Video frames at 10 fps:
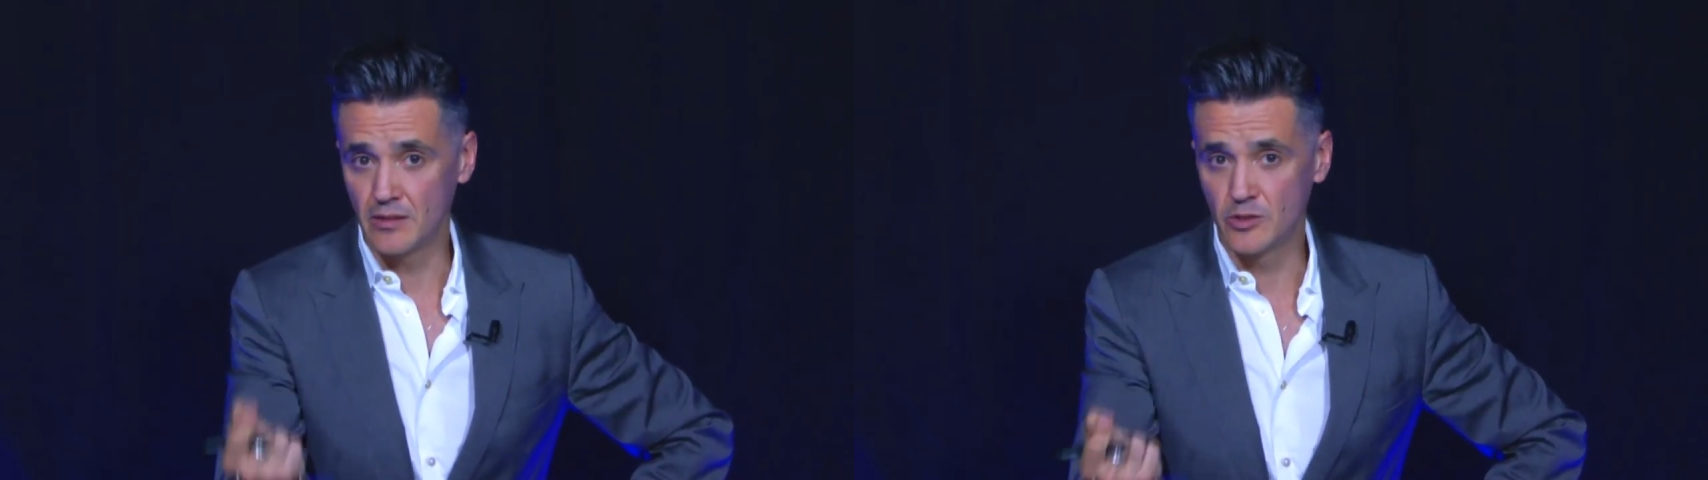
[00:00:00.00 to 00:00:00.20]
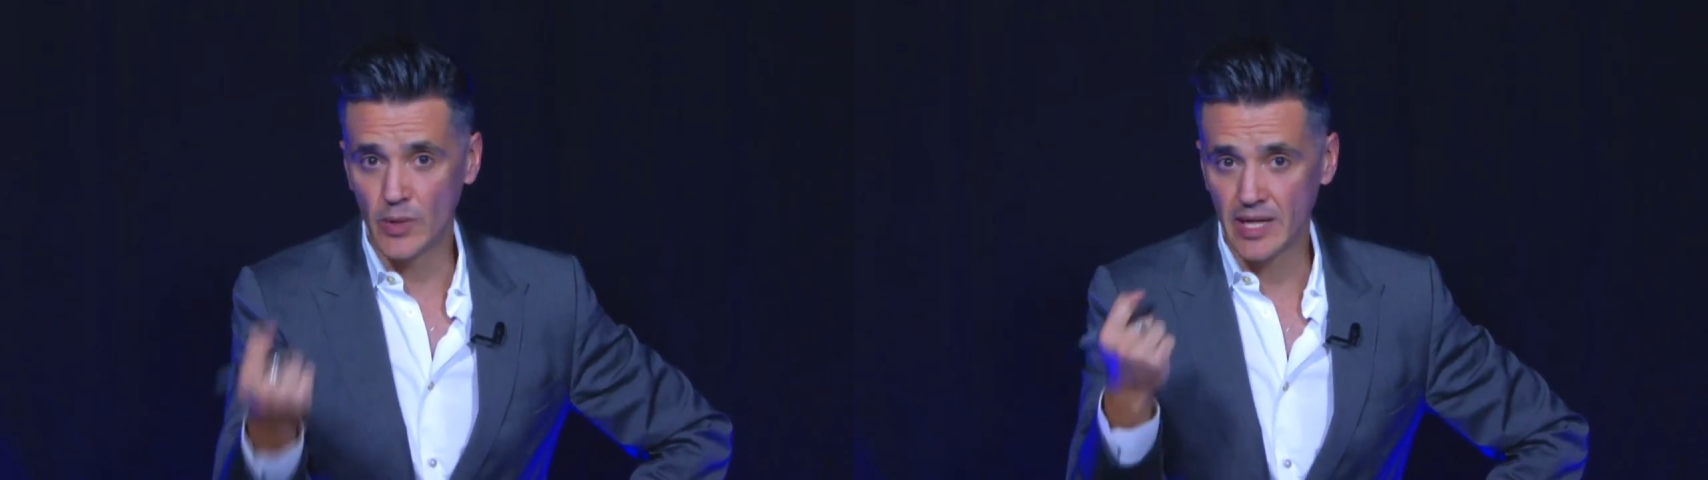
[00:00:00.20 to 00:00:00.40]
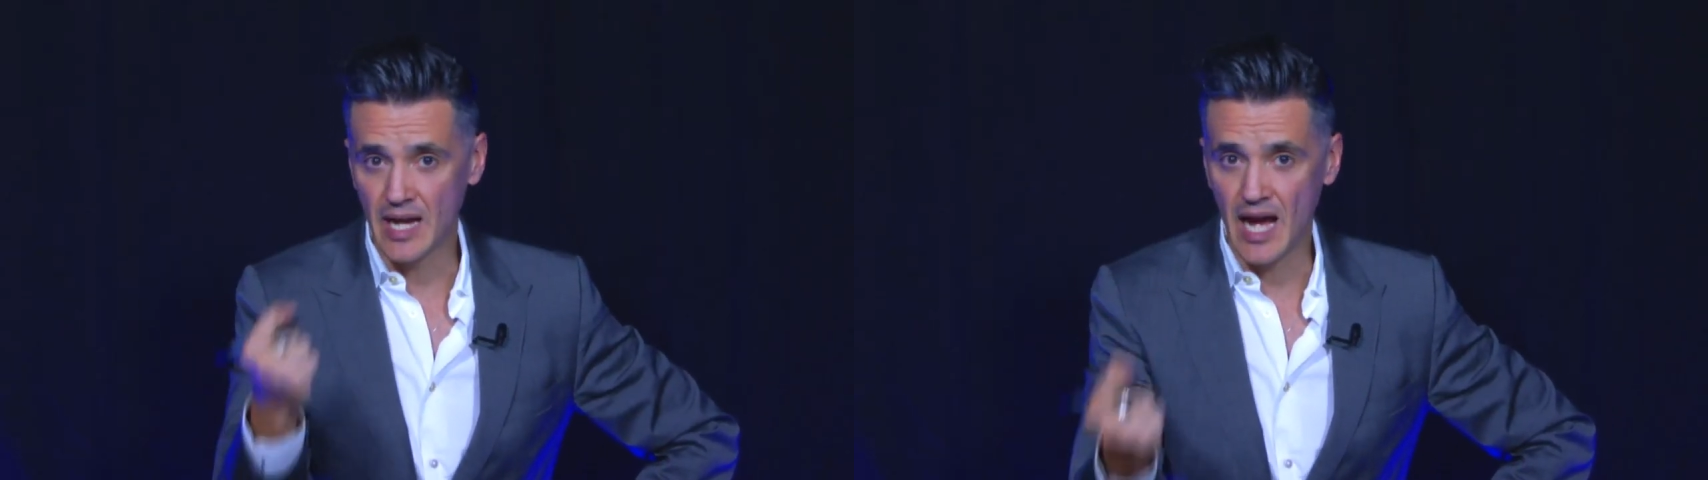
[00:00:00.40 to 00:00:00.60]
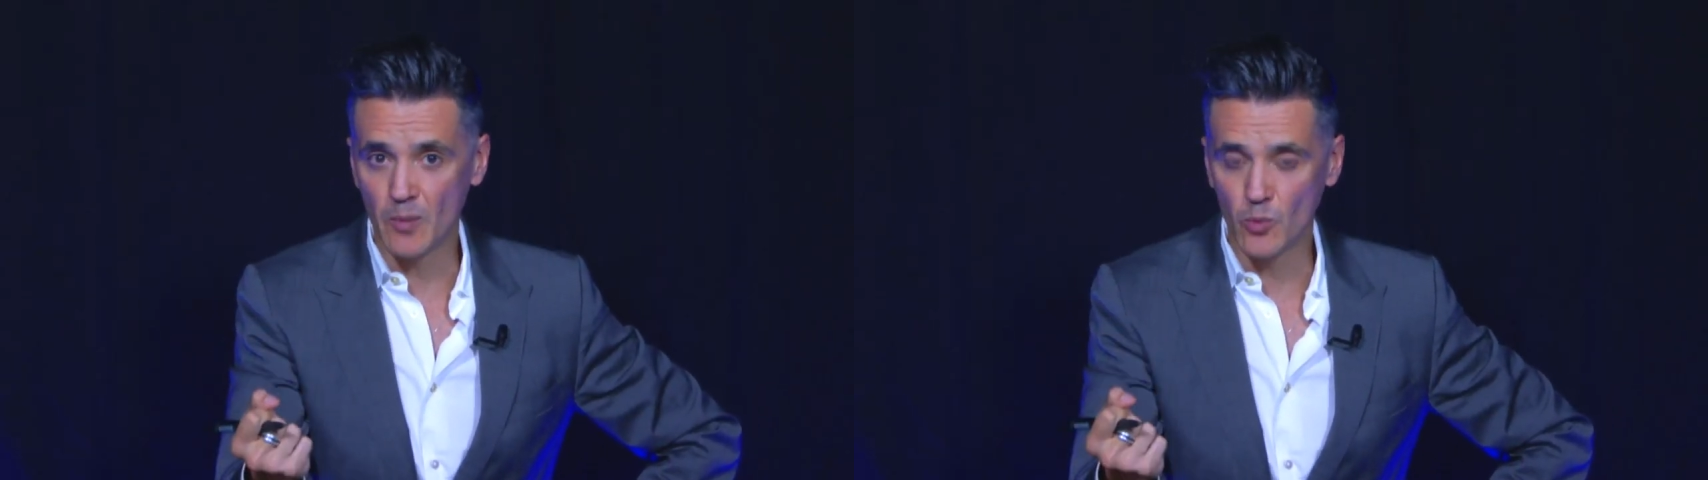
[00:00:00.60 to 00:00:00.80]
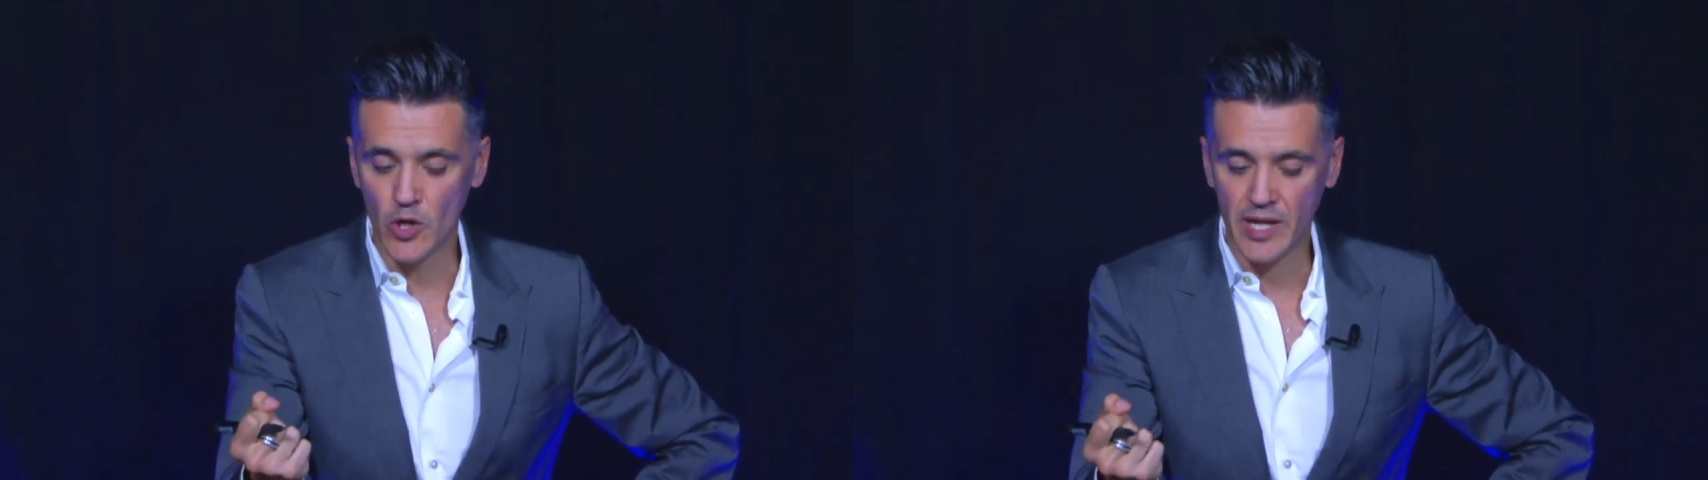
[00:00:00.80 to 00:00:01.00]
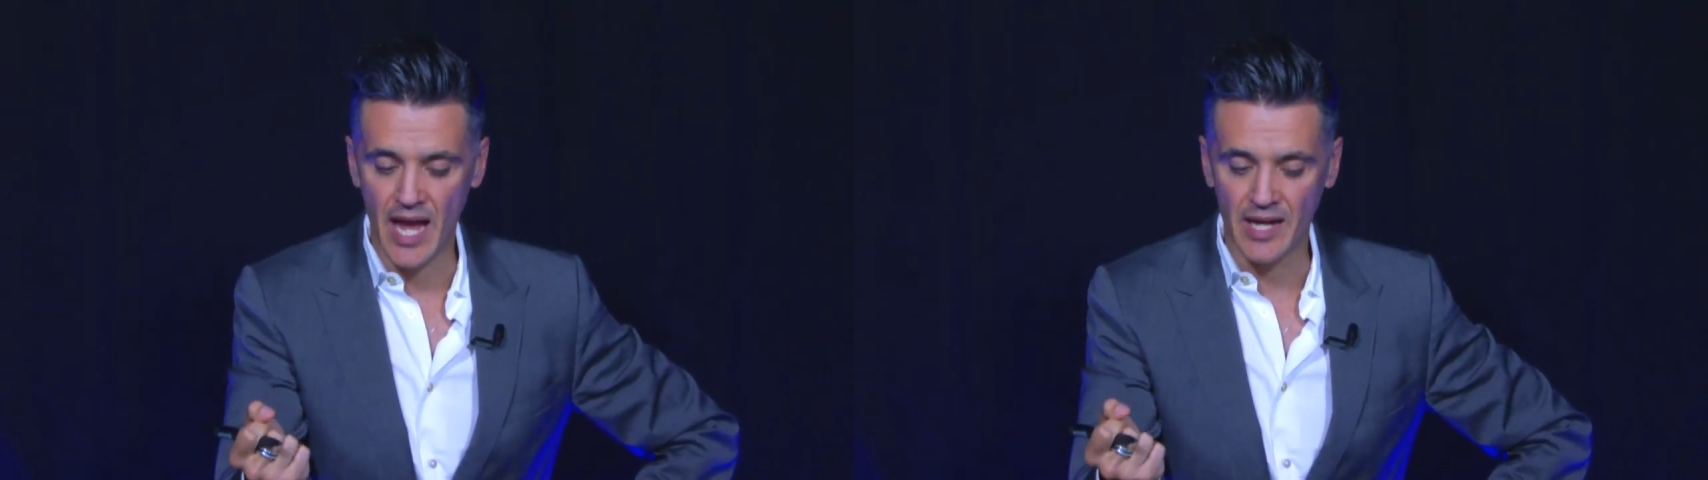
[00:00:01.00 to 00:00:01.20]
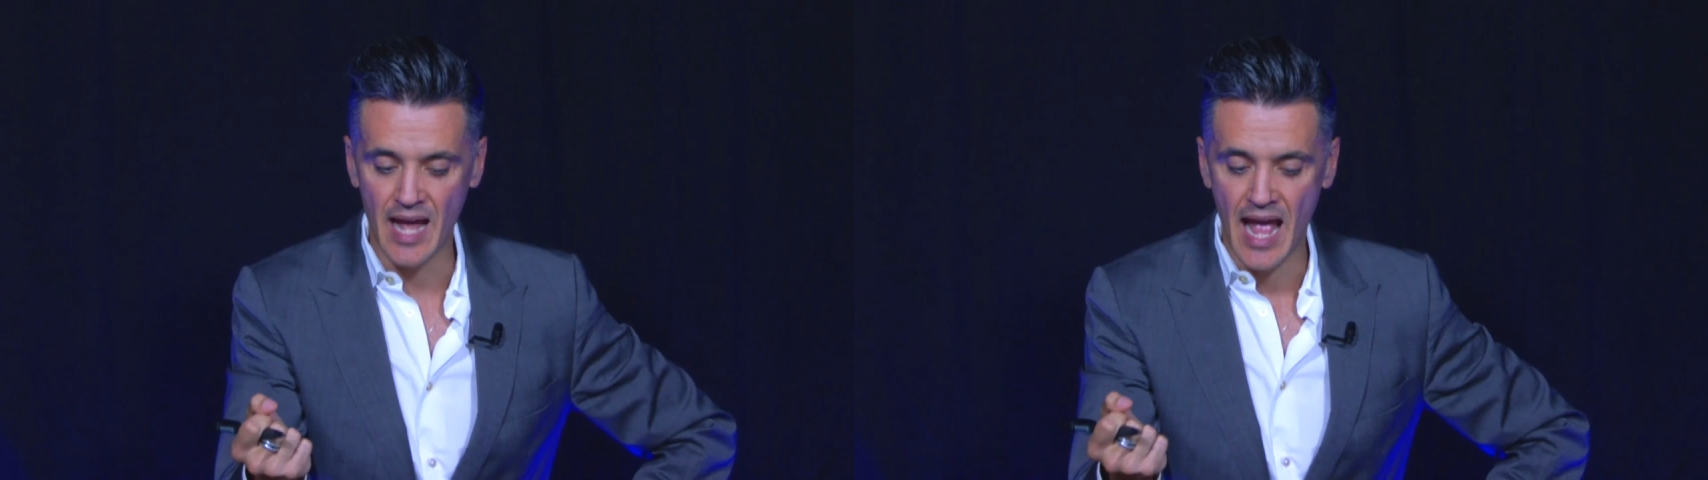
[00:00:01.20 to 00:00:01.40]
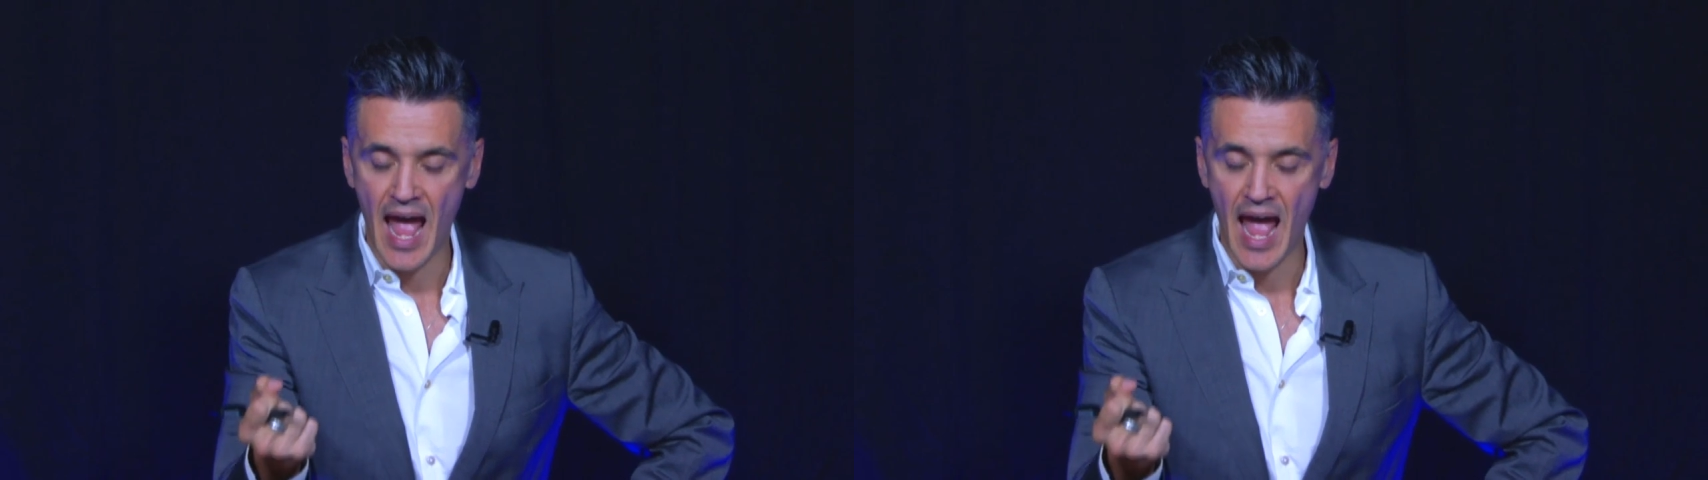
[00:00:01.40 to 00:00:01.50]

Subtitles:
doing an arm workout,